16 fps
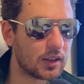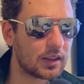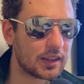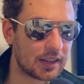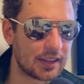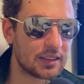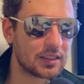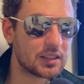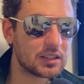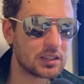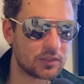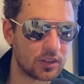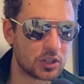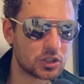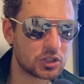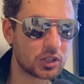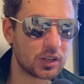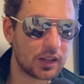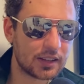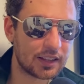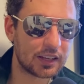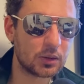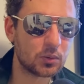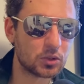in the division
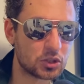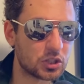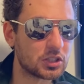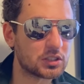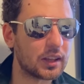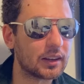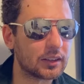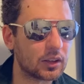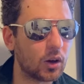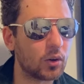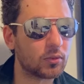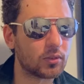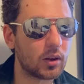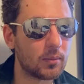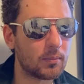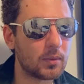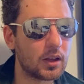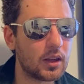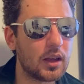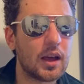that he was just let go from?